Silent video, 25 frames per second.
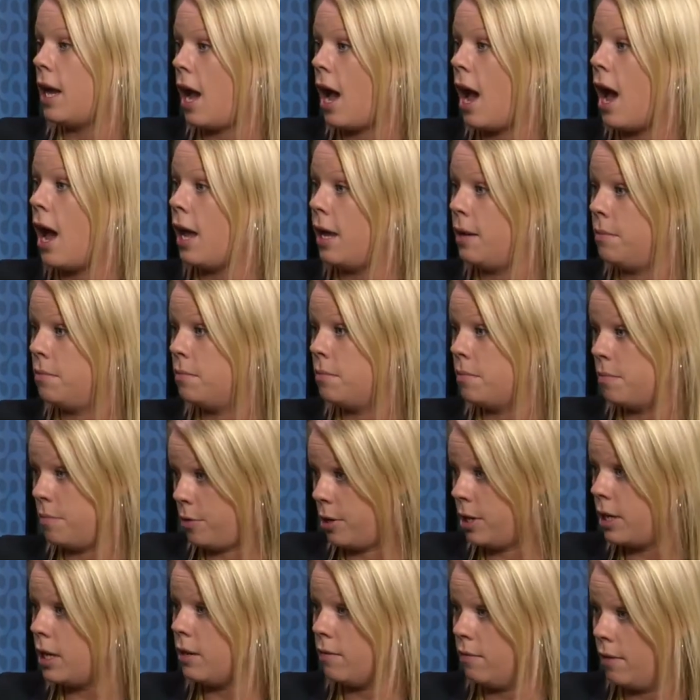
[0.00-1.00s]
I'm
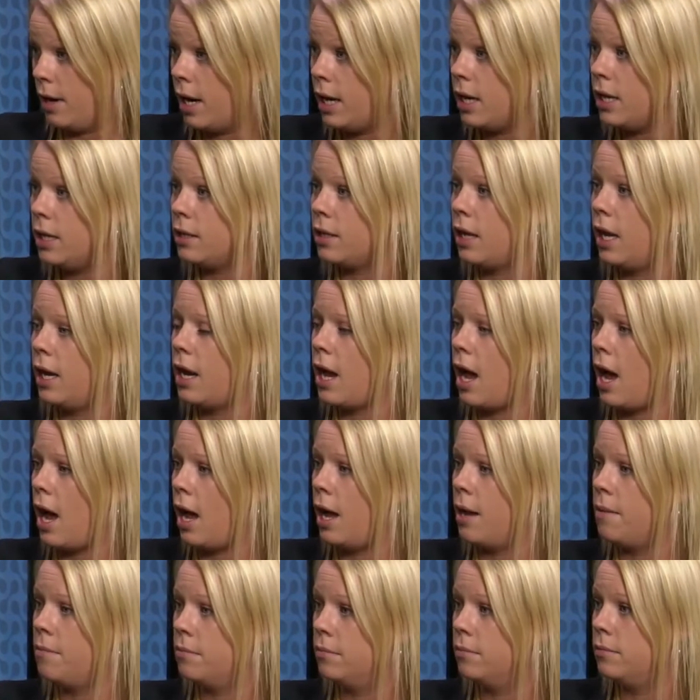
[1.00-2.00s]
pretty, right? Like
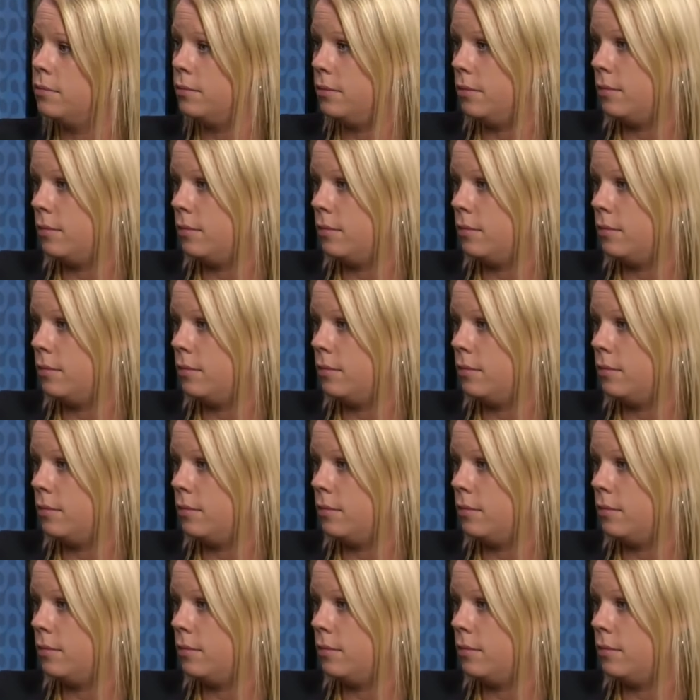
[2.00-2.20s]
I'm